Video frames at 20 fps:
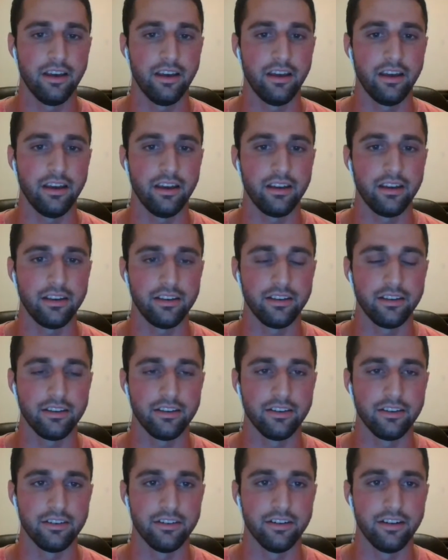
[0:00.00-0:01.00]

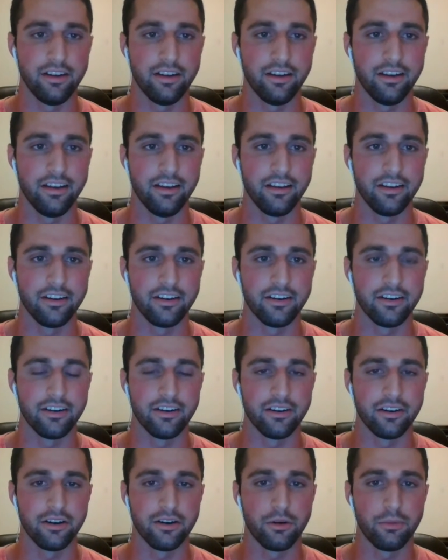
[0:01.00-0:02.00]

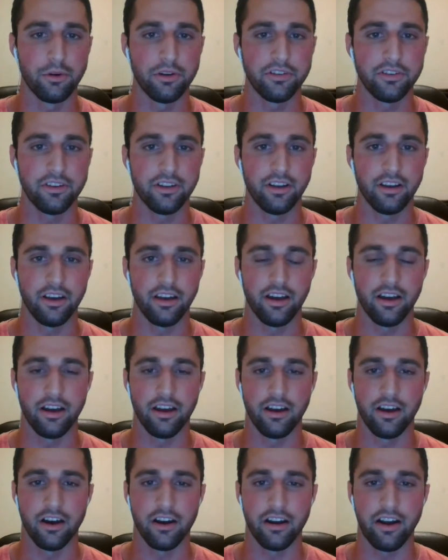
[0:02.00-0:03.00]
you're almost
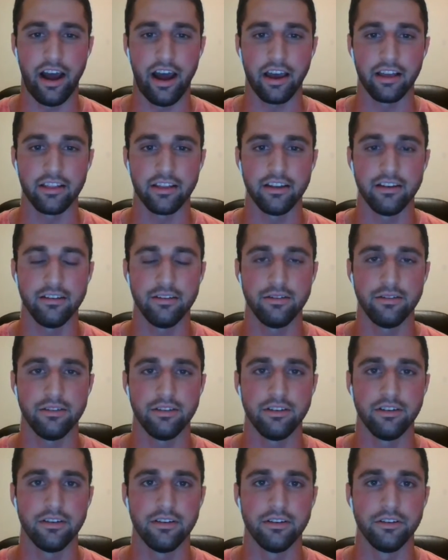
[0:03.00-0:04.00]
on an island
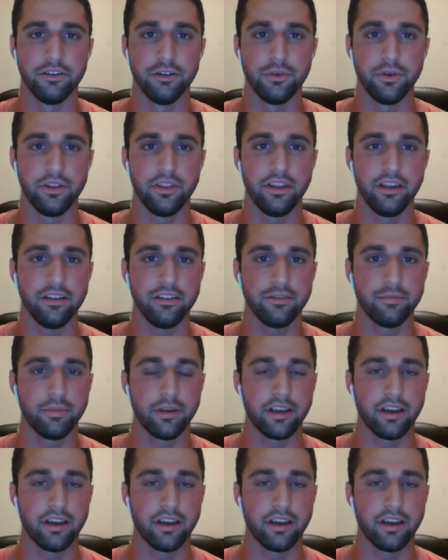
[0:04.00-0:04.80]
doing this,